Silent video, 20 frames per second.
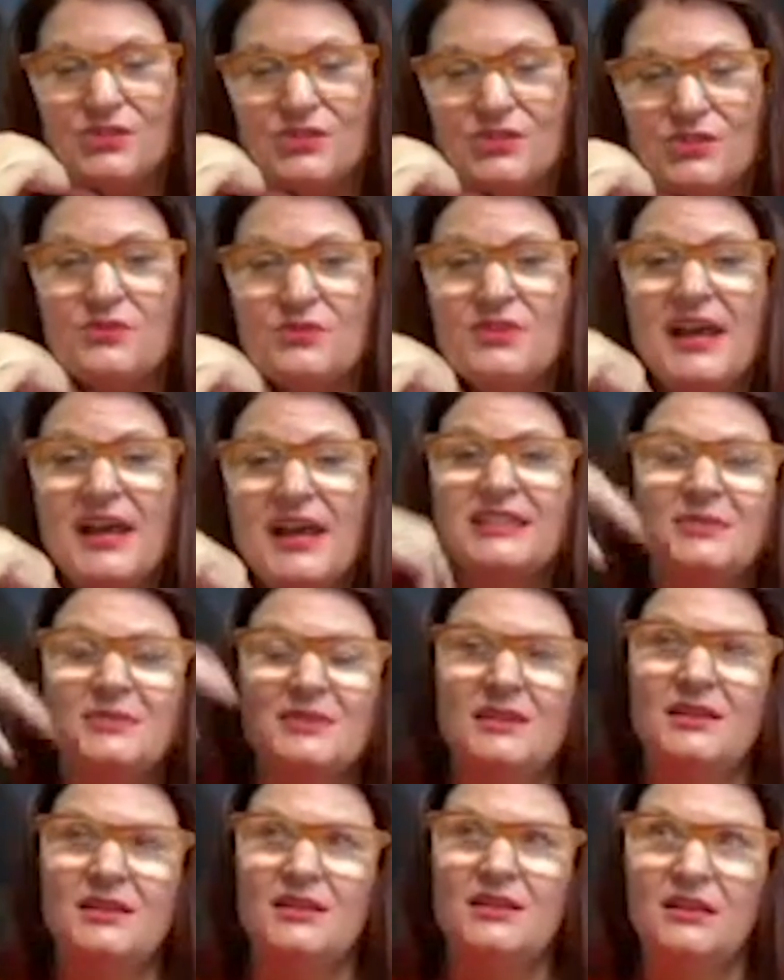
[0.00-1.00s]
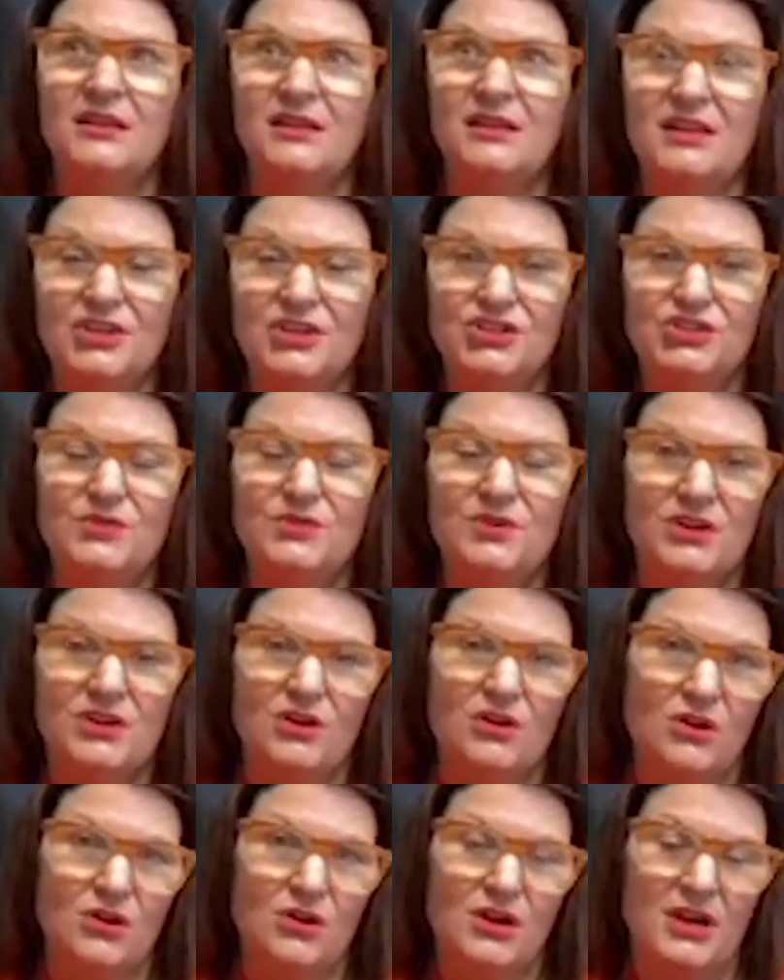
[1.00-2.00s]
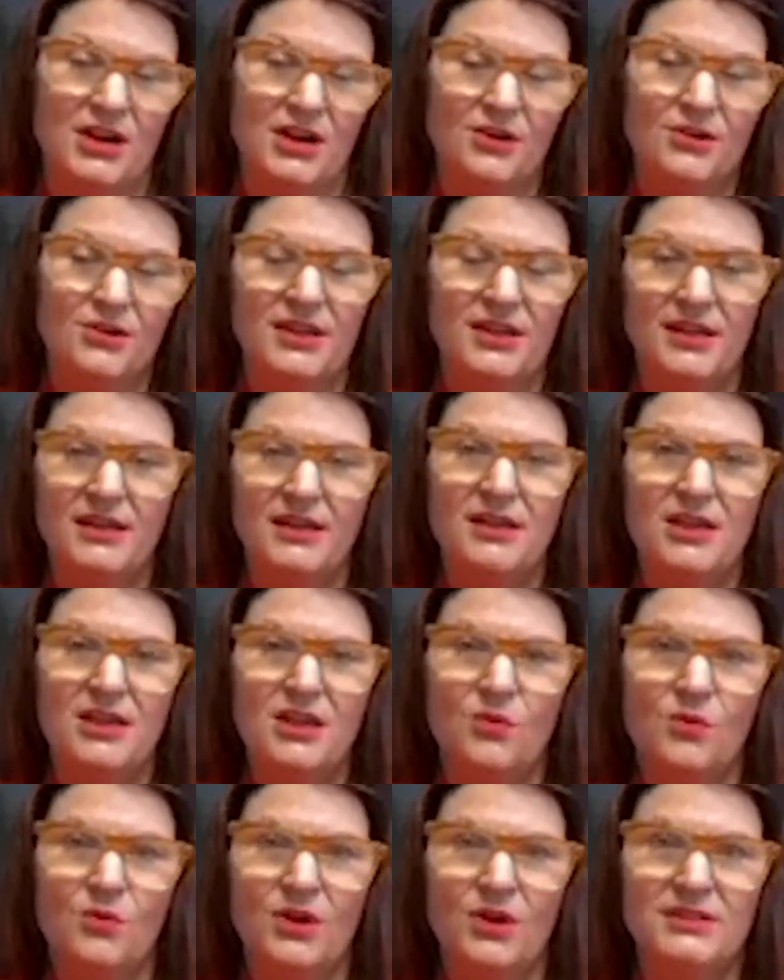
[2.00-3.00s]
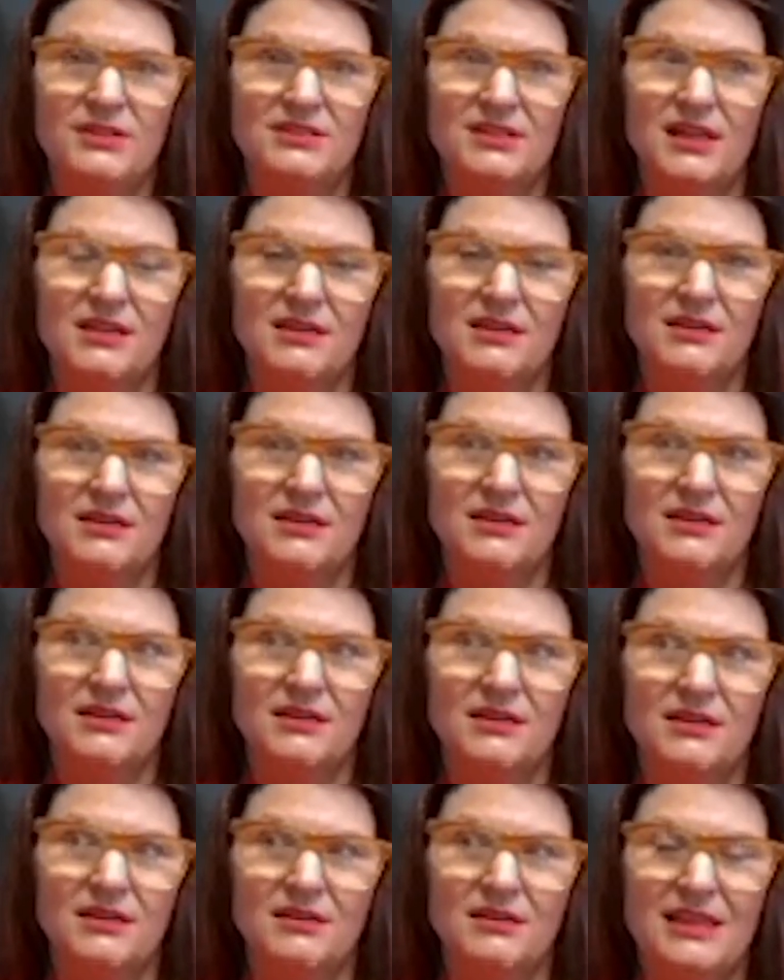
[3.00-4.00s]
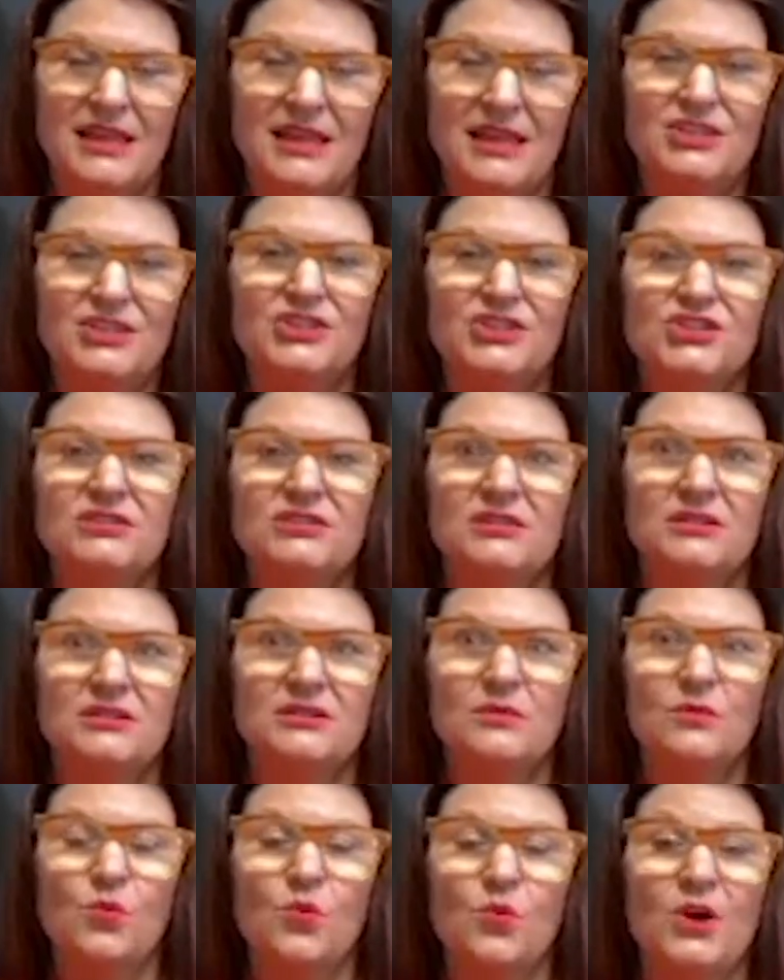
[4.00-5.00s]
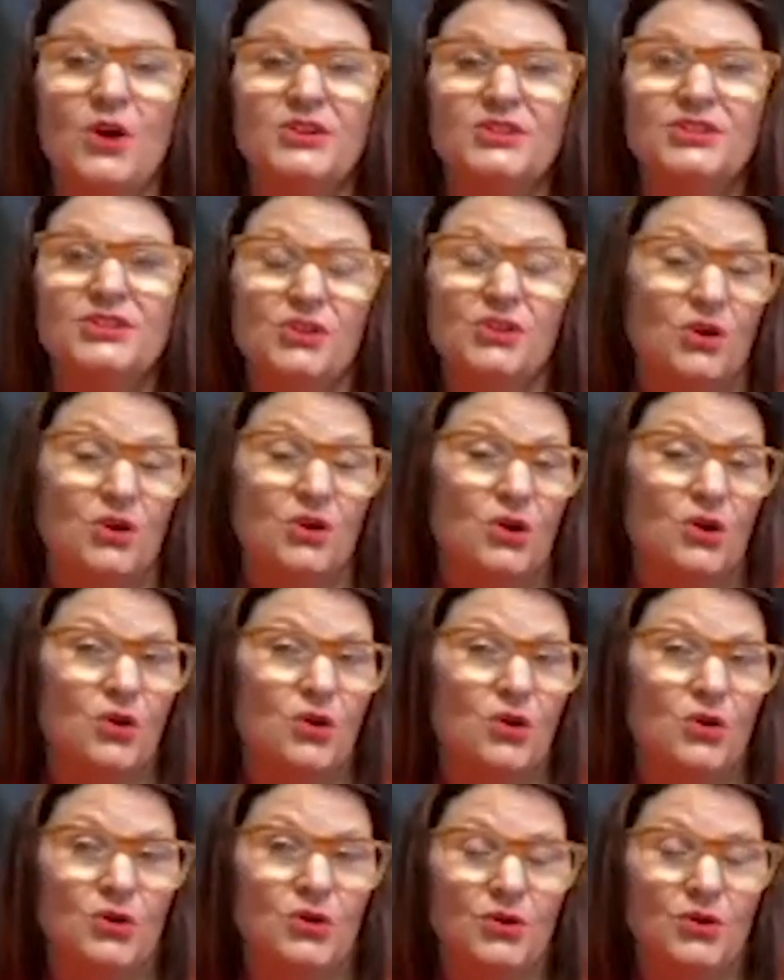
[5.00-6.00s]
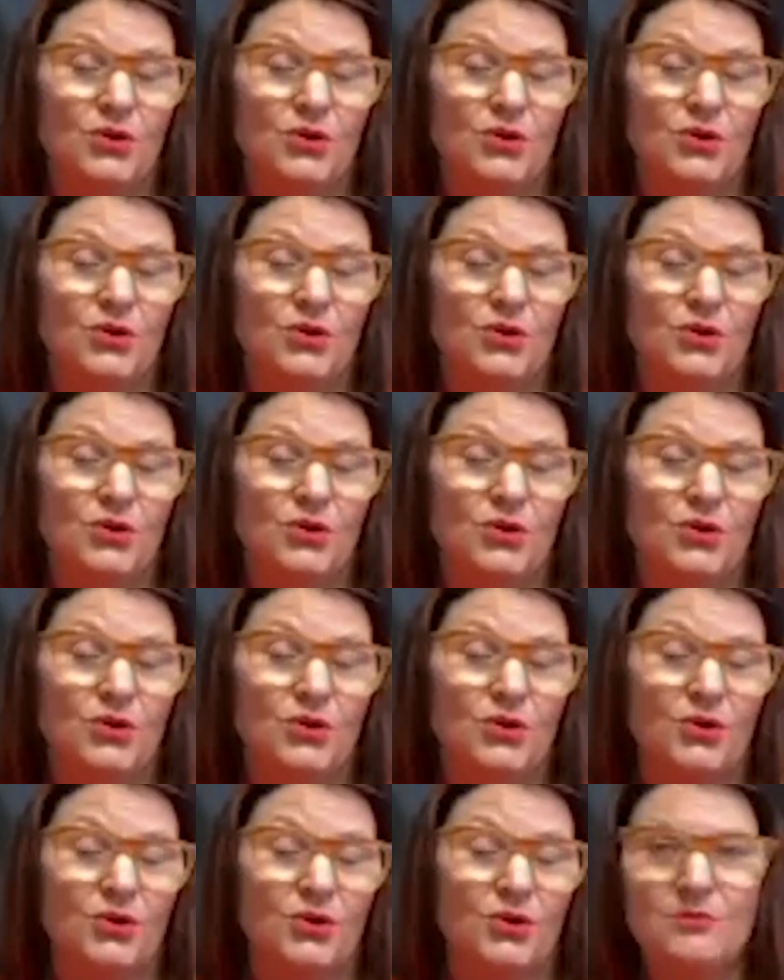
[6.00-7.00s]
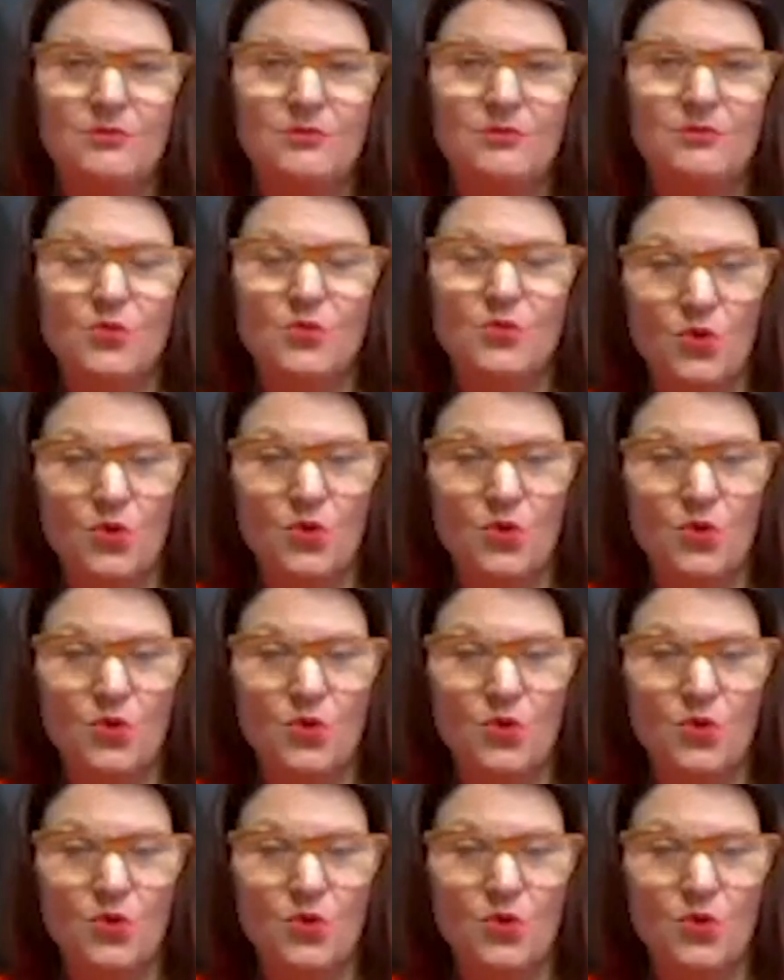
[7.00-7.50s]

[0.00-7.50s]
So that's been an issue in our area where it's like they just want to call and keep getting more,